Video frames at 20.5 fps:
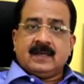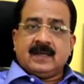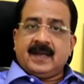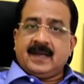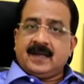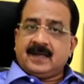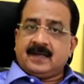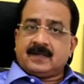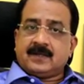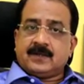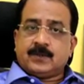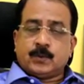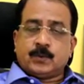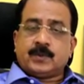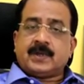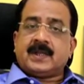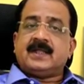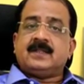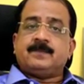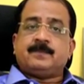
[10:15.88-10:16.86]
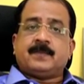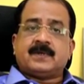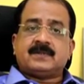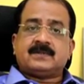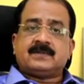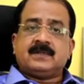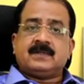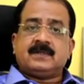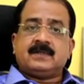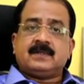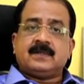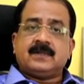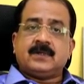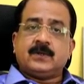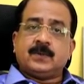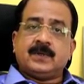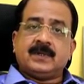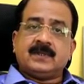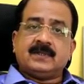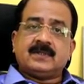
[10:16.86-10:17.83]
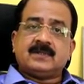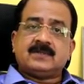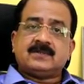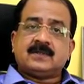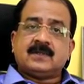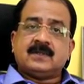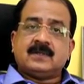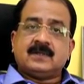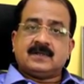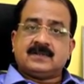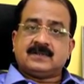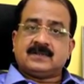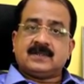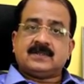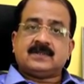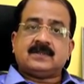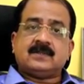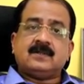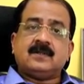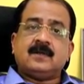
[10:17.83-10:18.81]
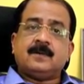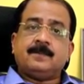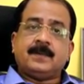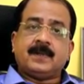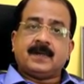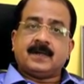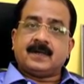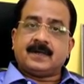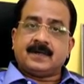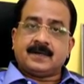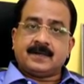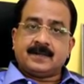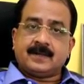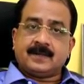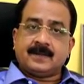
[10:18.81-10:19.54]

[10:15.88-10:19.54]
8 to 10% during this recession period.